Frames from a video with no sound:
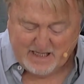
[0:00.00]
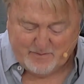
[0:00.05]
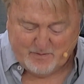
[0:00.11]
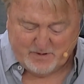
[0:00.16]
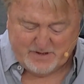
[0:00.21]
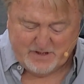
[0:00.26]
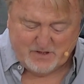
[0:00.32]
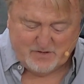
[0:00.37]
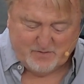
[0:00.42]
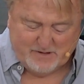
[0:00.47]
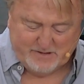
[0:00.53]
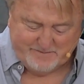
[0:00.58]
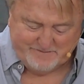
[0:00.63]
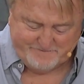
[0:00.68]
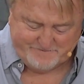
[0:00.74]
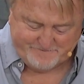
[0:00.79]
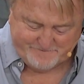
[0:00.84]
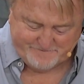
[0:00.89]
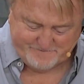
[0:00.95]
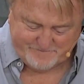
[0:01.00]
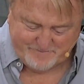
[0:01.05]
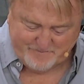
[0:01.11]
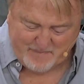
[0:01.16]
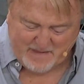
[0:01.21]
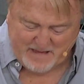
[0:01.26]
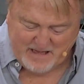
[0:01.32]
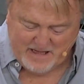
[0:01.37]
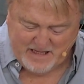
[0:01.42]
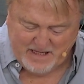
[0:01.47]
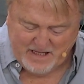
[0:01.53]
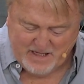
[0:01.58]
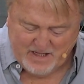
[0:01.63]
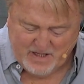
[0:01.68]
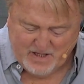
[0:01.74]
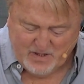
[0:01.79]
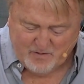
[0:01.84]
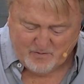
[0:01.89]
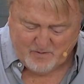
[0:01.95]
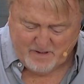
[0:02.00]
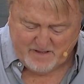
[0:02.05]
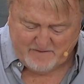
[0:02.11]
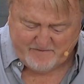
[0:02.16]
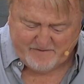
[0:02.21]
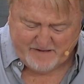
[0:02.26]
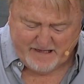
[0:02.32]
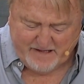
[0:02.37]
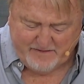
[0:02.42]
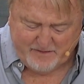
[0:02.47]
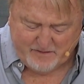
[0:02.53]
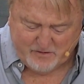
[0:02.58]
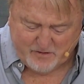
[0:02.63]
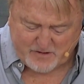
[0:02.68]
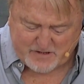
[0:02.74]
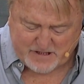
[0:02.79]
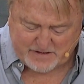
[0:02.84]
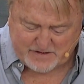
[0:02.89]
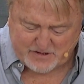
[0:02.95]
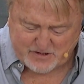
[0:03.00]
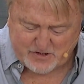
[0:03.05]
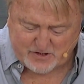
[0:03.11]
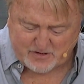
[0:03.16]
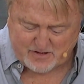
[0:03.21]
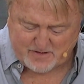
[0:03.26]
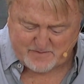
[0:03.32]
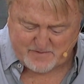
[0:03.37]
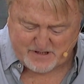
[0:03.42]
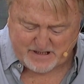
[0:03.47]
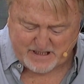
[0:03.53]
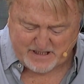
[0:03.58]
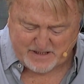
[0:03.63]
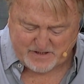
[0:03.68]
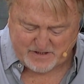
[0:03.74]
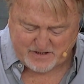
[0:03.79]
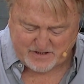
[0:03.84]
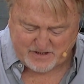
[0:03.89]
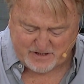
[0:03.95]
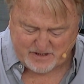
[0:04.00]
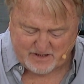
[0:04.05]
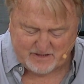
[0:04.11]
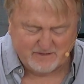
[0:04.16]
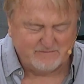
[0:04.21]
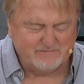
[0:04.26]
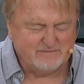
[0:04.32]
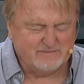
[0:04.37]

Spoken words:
How about this one? Weak faith looks at the circumstances